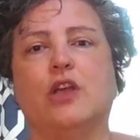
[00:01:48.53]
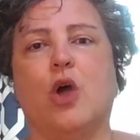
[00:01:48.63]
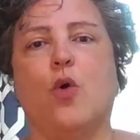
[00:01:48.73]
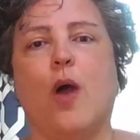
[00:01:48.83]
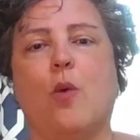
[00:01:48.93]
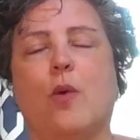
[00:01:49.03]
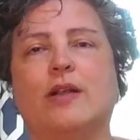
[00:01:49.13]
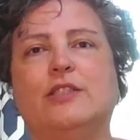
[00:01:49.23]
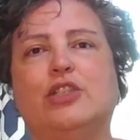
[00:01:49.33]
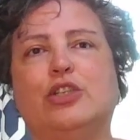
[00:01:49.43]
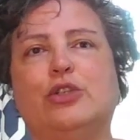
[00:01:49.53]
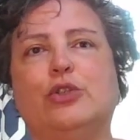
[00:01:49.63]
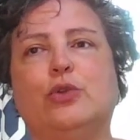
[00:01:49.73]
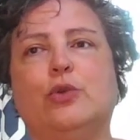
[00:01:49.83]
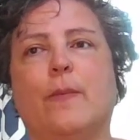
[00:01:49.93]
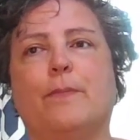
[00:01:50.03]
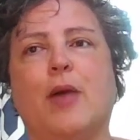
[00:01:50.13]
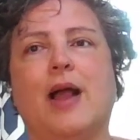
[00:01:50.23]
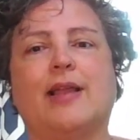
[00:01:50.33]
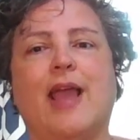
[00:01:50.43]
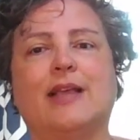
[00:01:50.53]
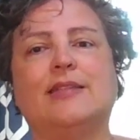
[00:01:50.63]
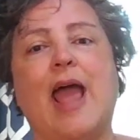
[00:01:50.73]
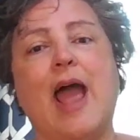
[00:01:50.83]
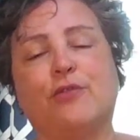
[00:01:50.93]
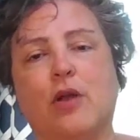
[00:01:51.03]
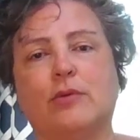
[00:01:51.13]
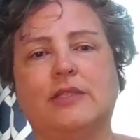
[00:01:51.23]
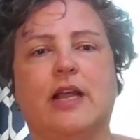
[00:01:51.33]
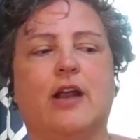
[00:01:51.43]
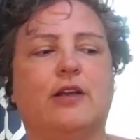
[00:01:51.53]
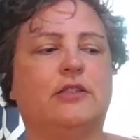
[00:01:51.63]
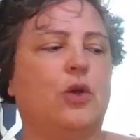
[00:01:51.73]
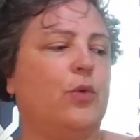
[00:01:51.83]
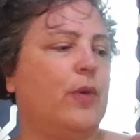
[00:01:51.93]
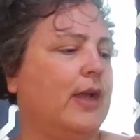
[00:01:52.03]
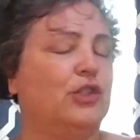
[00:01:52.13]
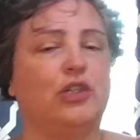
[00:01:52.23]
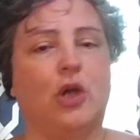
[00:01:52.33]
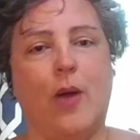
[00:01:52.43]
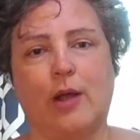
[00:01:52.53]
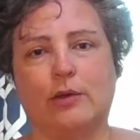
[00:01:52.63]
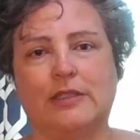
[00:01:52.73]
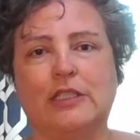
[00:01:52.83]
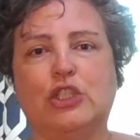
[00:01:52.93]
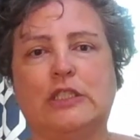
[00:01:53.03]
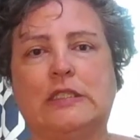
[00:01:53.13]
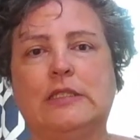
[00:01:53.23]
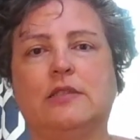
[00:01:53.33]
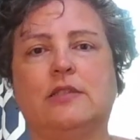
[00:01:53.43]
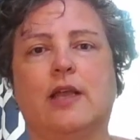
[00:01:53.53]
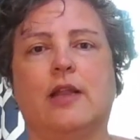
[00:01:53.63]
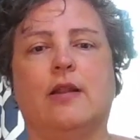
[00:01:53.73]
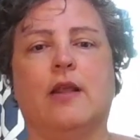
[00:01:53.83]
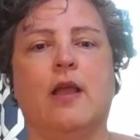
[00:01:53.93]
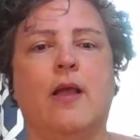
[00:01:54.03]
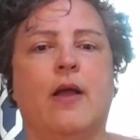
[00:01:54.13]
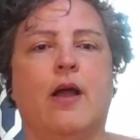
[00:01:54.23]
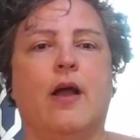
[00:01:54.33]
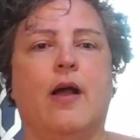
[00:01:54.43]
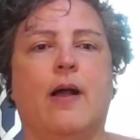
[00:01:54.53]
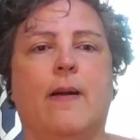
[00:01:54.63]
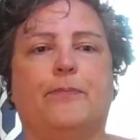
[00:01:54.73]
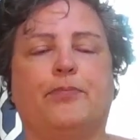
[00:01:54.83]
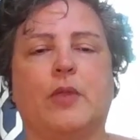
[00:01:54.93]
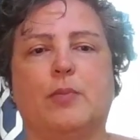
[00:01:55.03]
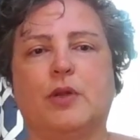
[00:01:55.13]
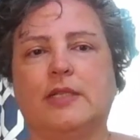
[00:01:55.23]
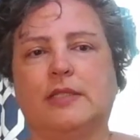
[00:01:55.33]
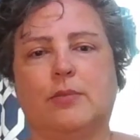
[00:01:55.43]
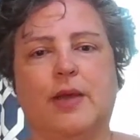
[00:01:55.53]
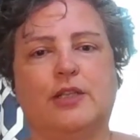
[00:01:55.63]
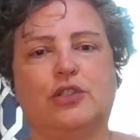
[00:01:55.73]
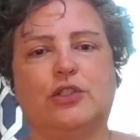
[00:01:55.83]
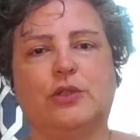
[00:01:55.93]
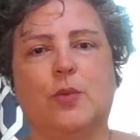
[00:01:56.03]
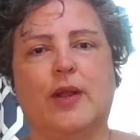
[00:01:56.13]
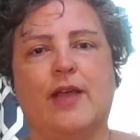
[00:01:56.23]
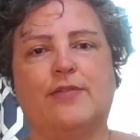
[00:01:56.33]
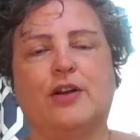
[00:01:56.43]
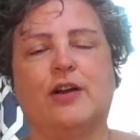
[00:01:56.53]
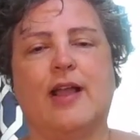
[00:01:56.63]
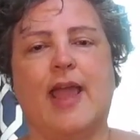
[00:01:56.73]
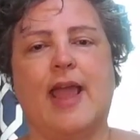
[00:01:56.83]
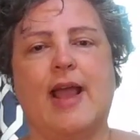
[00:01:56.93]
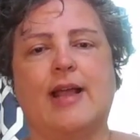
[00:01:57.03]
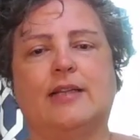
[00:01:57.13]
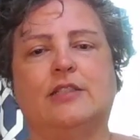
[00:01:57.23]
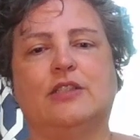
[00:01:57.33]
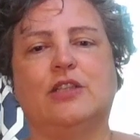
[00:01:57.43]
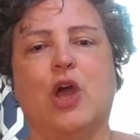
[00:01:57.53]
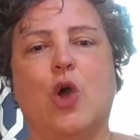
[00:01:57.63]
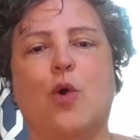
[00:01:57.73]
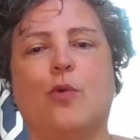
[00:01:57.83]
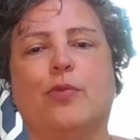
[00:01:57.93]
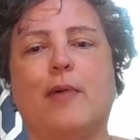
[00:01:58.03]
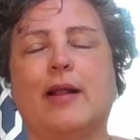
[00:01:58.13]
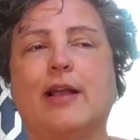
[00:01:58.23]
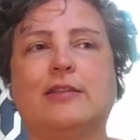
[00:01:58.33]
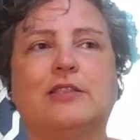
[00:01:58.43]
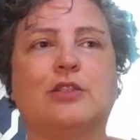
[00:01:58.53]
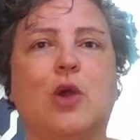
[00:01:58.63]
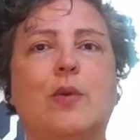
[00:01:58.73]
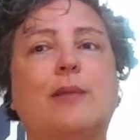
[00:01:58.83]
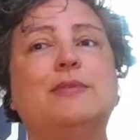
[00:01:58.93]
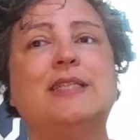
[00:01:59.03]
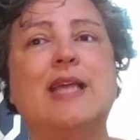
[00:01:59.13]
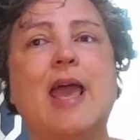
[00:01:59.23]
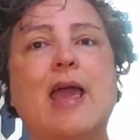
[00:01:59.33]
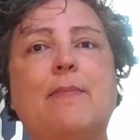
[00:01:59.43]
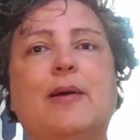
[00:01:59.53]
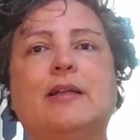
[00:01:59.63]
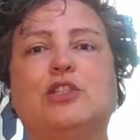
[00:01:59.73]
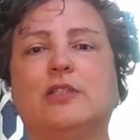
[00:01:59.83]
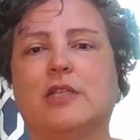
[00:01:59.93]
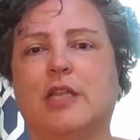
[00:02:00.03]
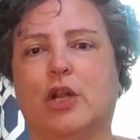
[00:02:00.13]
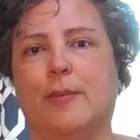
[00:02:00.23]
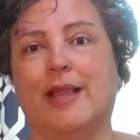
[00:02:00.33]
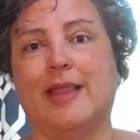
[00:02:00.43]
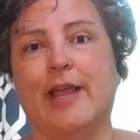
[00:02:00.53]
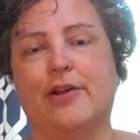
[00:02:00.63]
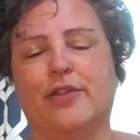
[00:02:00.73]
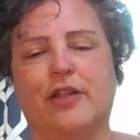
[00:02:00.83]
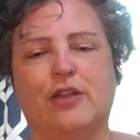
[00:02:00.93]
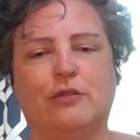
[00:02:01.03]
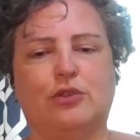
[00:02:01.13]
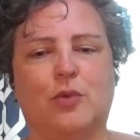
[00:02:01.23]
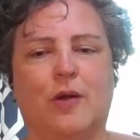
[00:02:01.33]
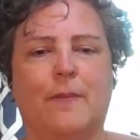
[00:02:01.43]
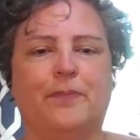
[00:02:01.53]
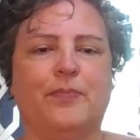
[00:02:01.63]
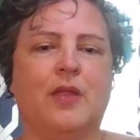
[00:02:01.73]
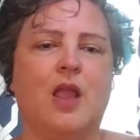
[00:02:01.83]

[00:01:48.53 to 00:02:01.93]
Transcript: So I wanted to podcast after I was there so I could show acquisitions and um, put in some pictures and whatever. And so the podcast is going up today, but just a little bit later than usual.